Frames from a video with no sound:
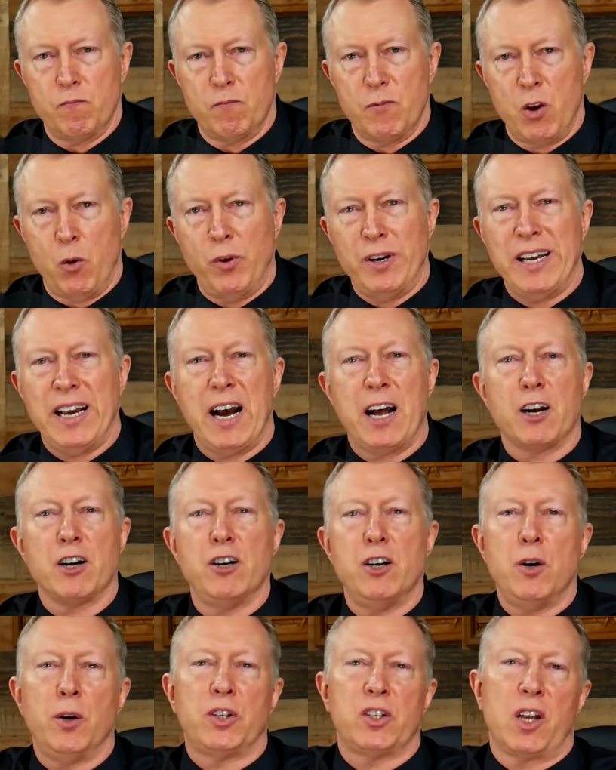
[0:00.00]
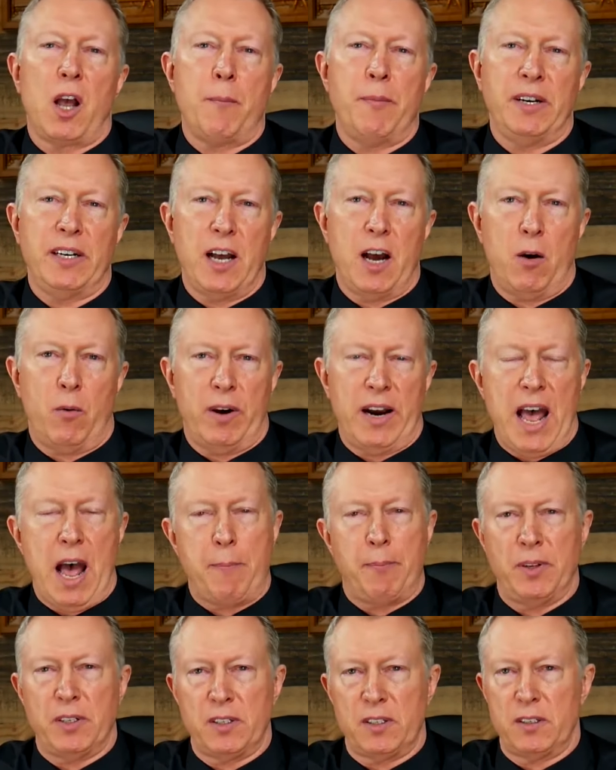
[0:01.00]
When you got nukes coming down, what
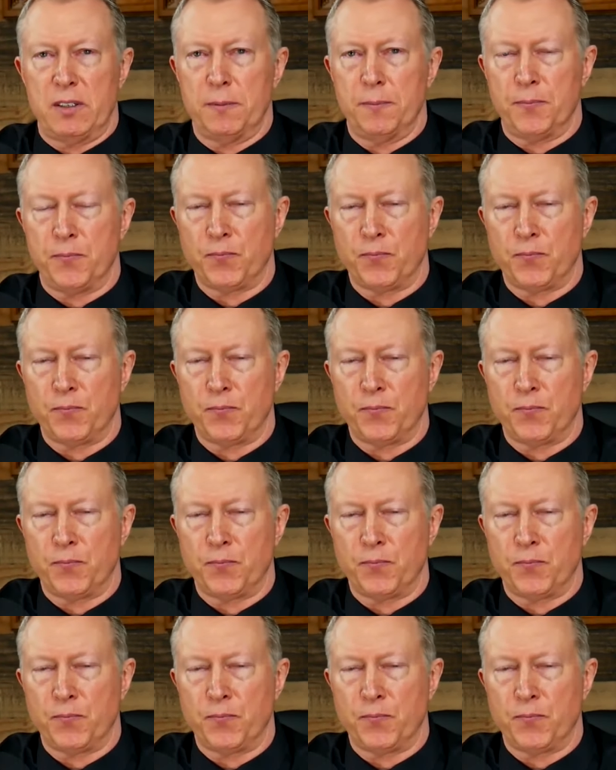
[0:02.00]
happens?